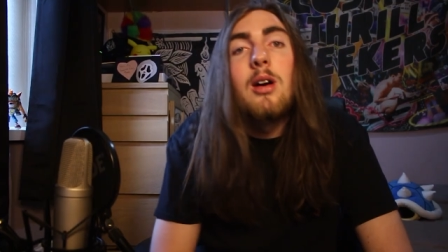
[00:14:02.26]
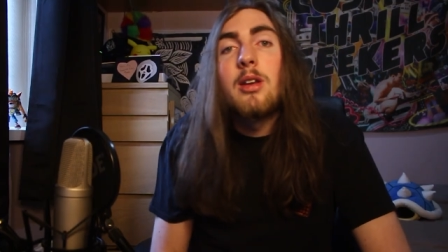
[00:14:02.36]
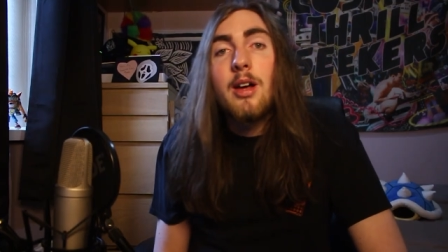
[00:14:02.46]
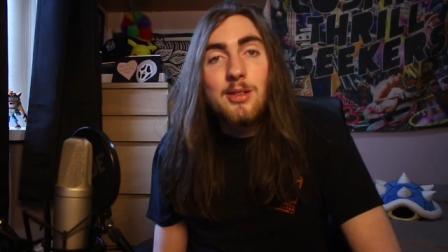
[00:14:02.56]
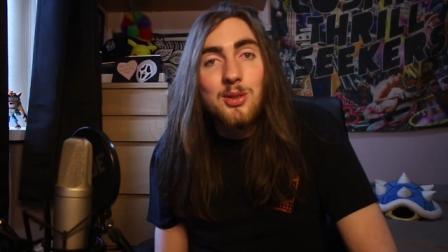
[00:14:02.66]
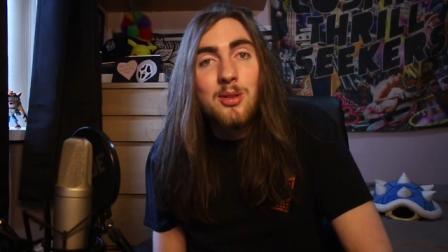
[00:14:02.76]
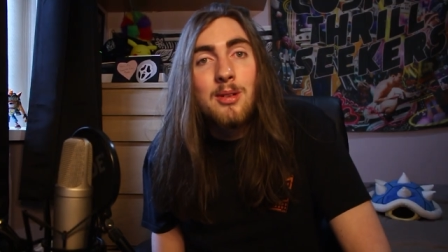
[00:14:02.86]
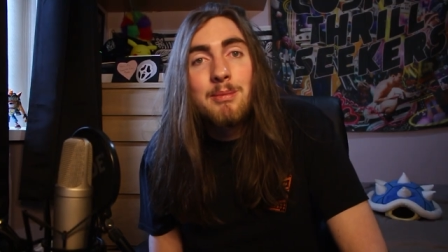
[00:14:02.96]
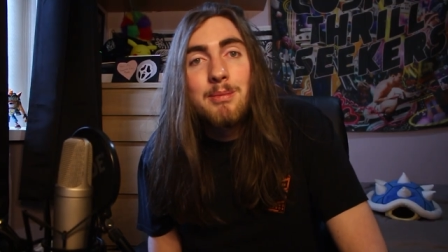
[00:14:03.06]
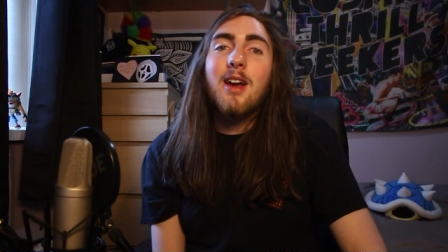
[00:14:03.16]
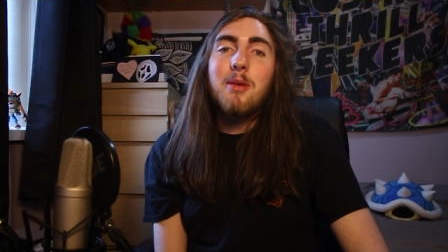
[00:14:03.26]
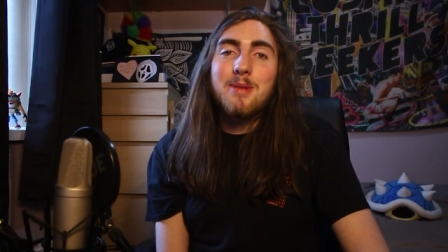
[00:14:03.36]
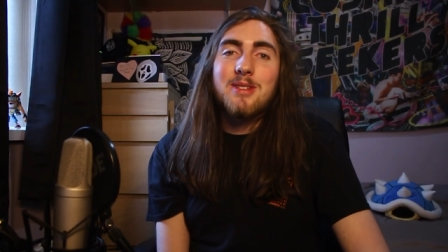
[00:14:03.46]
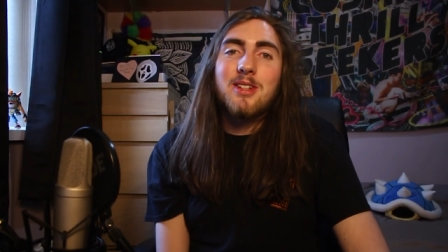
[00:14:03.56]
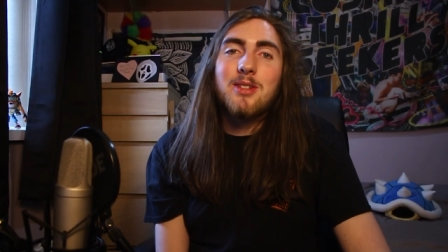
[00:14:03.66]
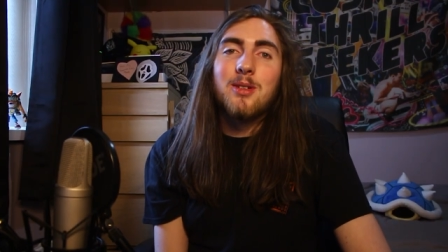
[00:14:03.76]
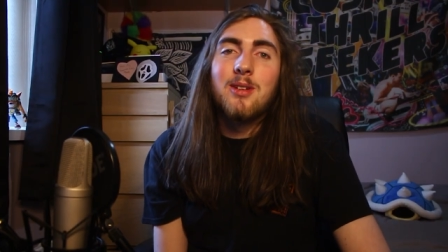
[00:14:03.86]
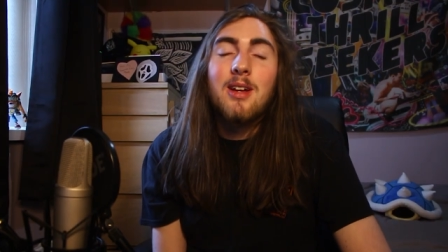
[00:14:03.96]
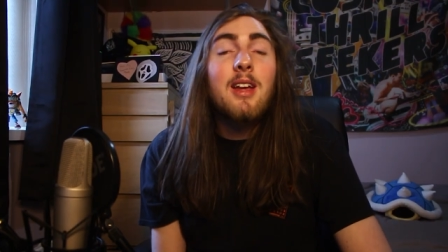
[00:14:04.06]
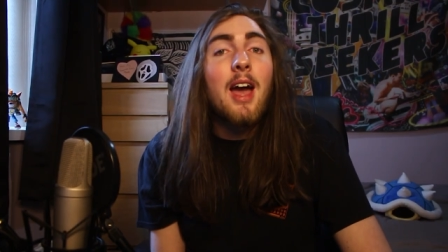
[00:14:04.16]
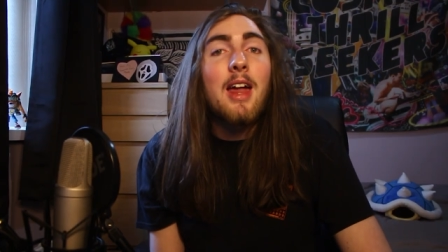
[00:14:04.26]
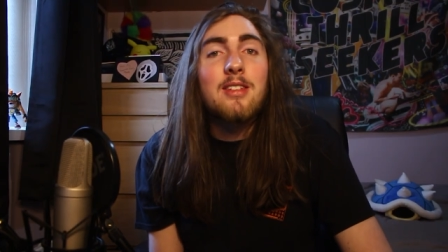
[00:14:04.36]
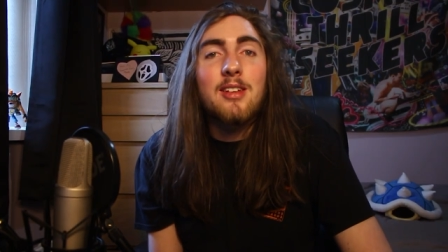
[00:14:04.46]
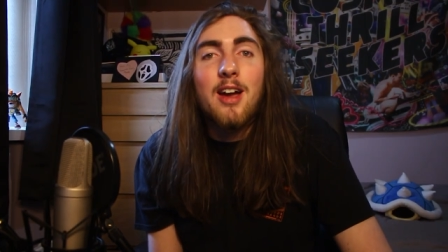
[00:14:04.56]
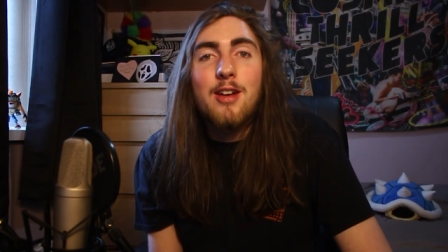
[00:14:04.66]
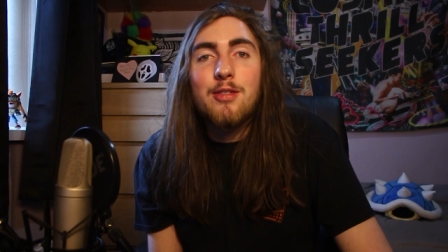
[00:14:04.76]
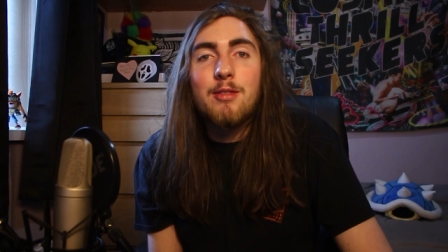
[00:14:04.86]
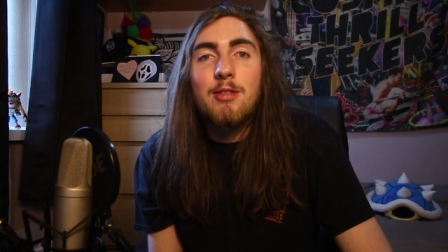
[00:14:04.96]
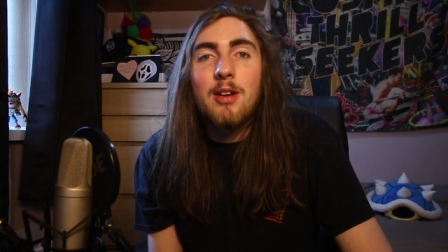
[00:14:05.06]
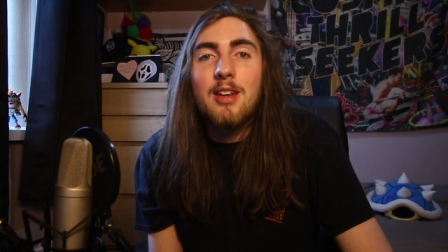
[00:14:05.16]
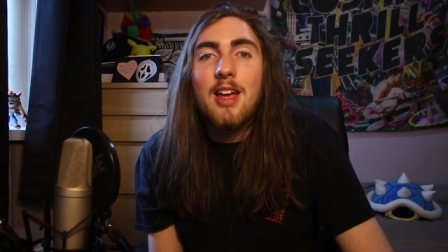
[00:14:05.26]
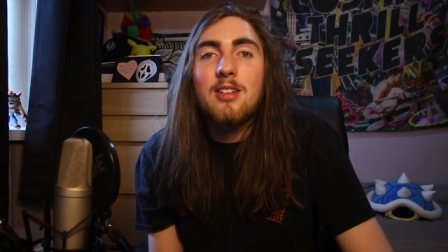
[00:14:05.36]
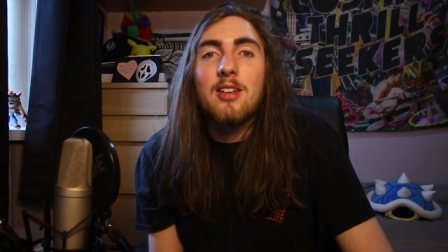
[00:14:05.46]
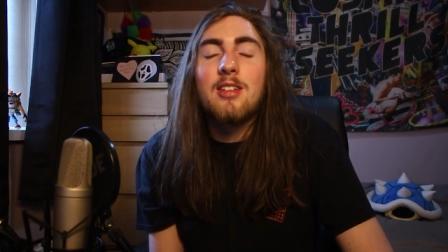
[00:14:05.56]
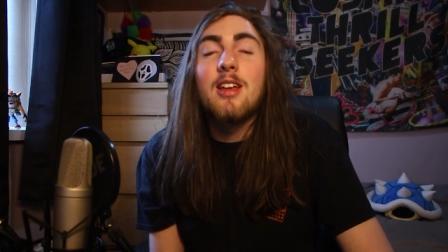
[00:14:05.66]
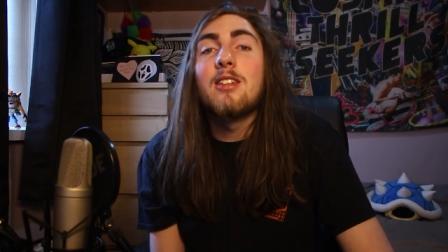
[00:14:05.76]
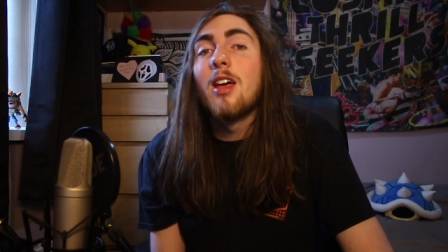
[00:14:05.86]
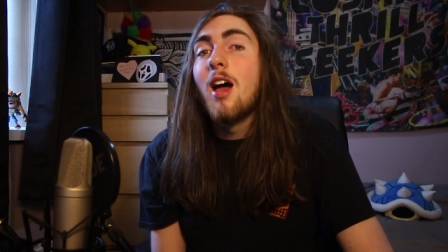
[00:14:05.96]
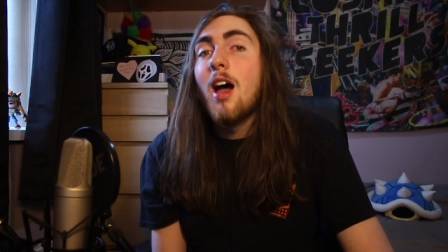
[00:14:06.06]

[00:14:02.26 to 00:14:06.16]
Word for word: on our door. Lily opens the door, and it's the guy from front desk and says,